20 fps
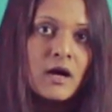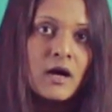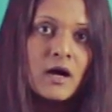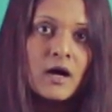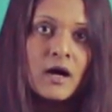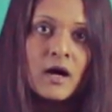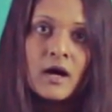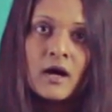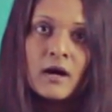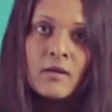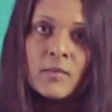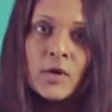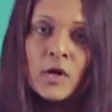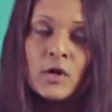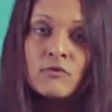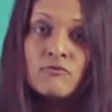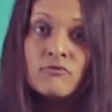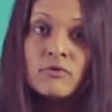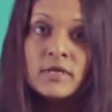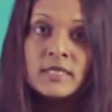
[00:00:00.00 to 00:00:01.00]
are
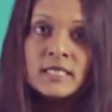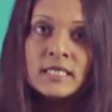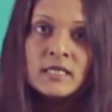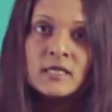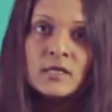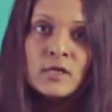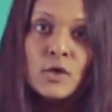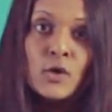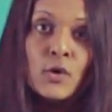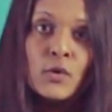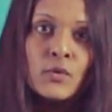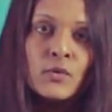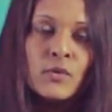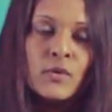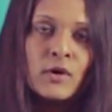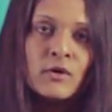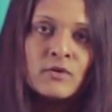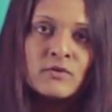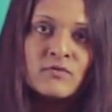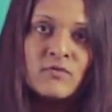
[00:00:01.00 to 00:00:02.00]
running low
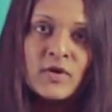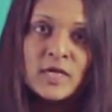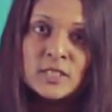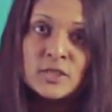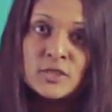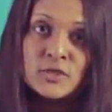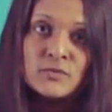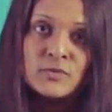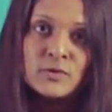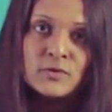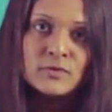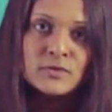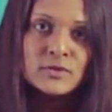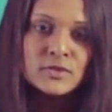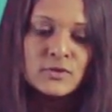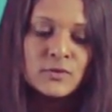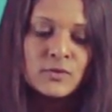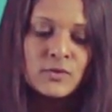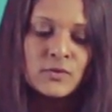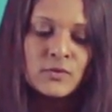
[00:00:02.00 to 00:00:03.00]
on
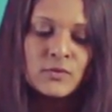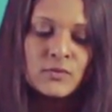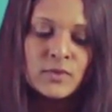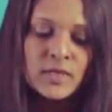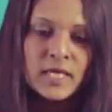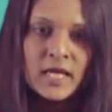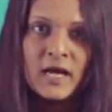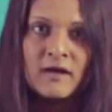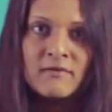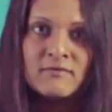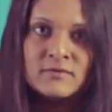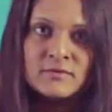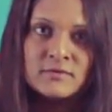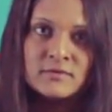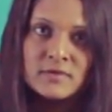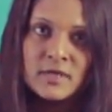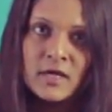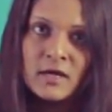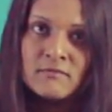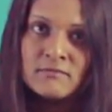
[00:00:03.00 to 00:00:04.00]
vegetables, or we
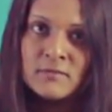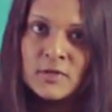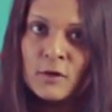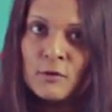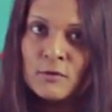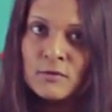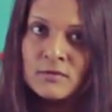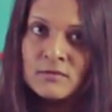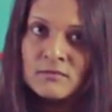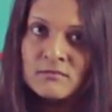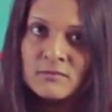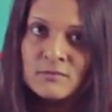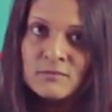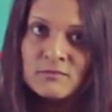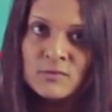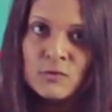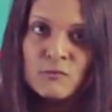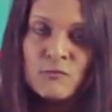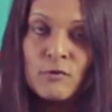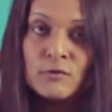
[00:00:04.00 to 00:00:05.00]
haven't gone
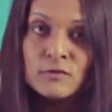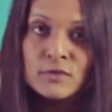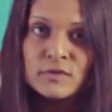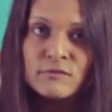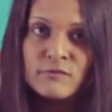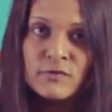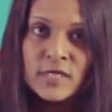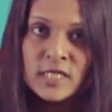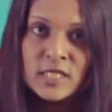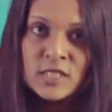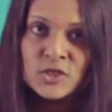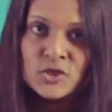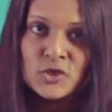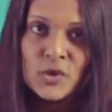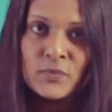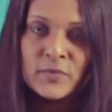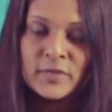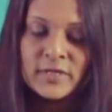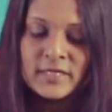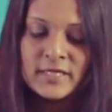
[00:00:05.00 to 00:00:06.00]
grocery
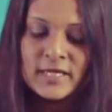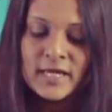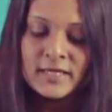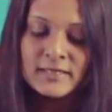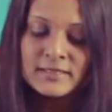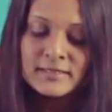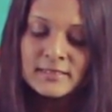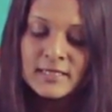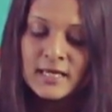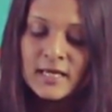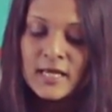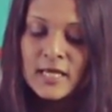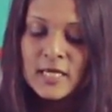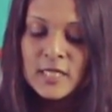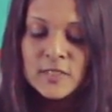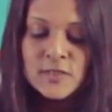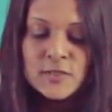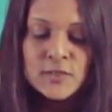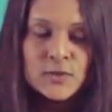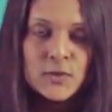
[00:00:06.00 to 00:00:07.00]
shopping yet.
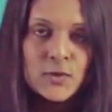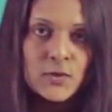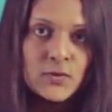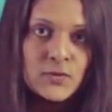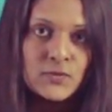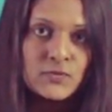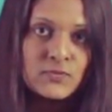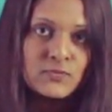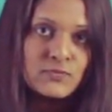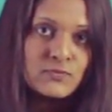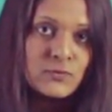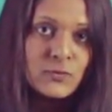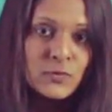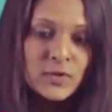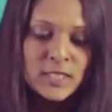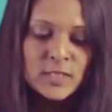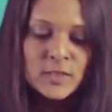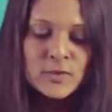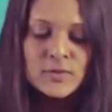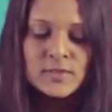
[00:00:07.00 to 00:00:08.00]
So we
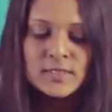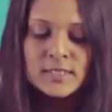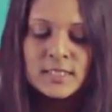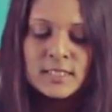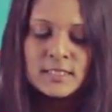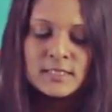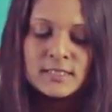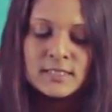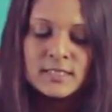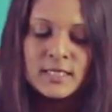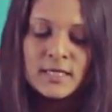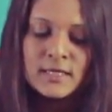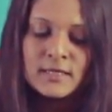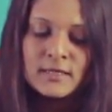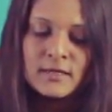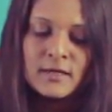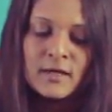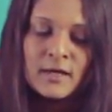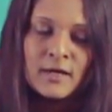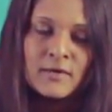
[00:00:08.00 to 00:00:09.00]
use this in
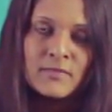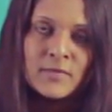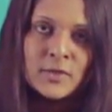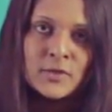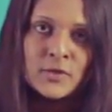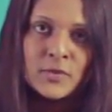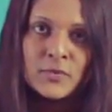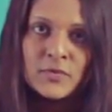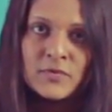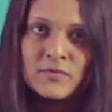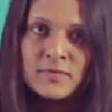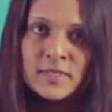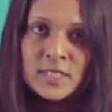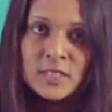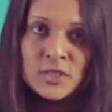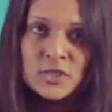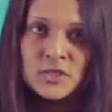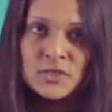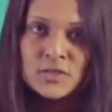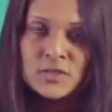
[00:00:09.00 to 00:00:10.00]
a number of
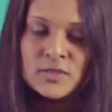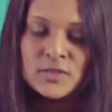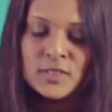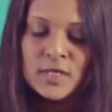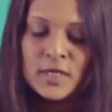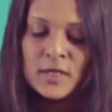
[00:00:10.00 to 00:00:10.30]
dishes,